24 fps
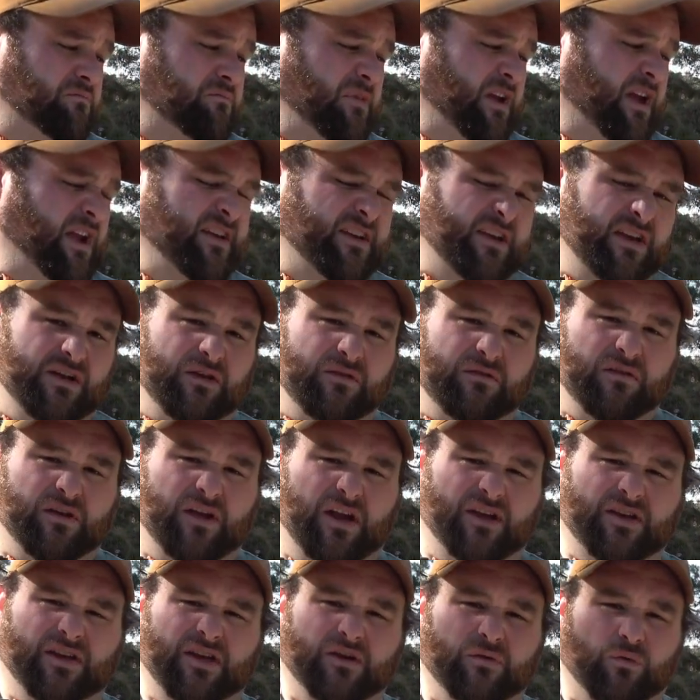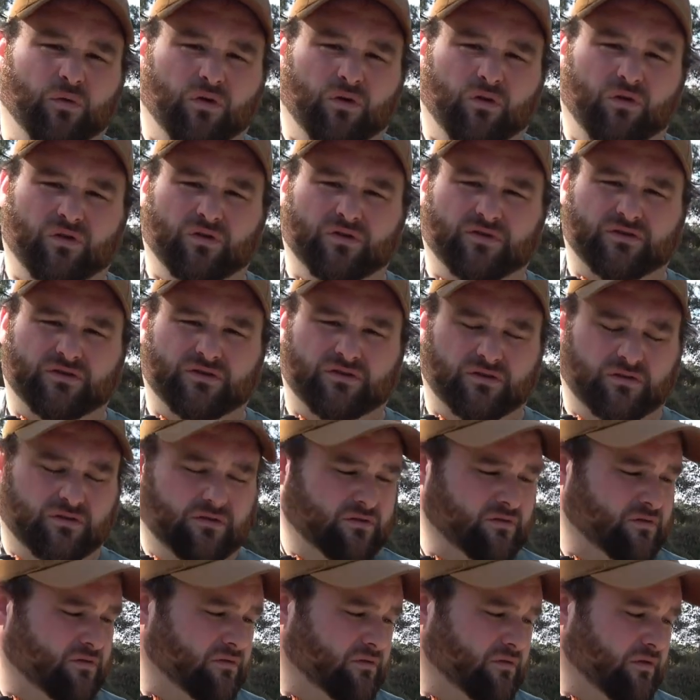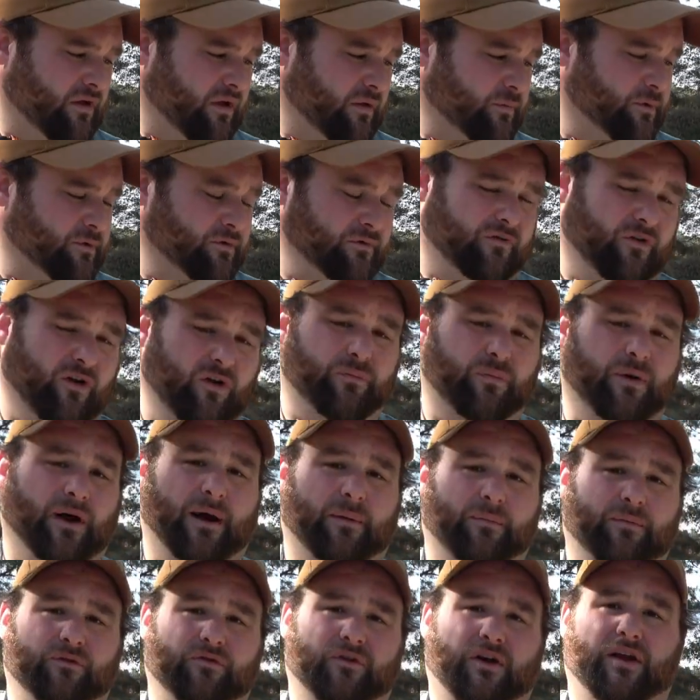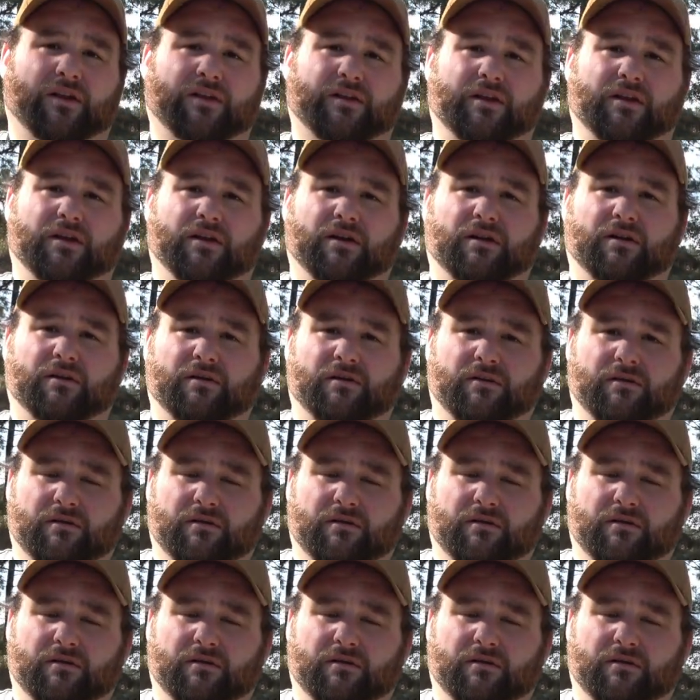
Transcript: Indian Wars. These are very popular on during